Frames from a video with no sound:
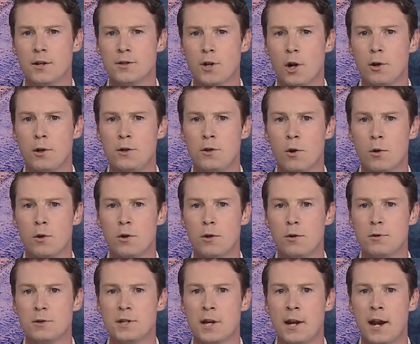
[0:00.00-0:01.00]
Starting your news
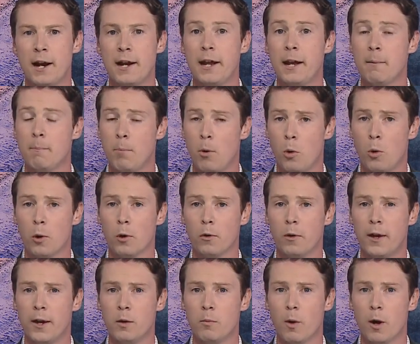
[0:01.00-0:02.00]
tonight in
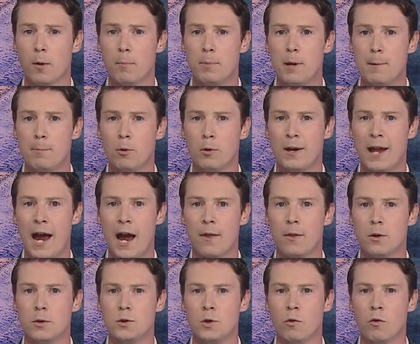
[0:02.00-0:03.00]
Portland, where people gathered
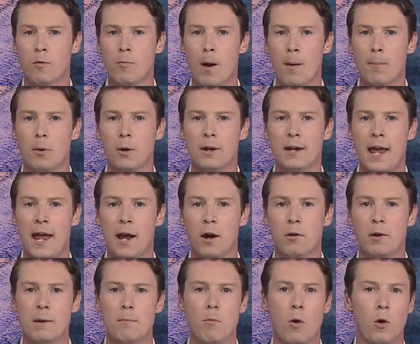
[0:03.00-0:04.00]
to remember Kari
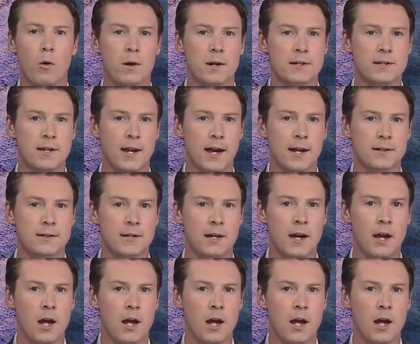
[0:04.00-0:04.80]
Morissette.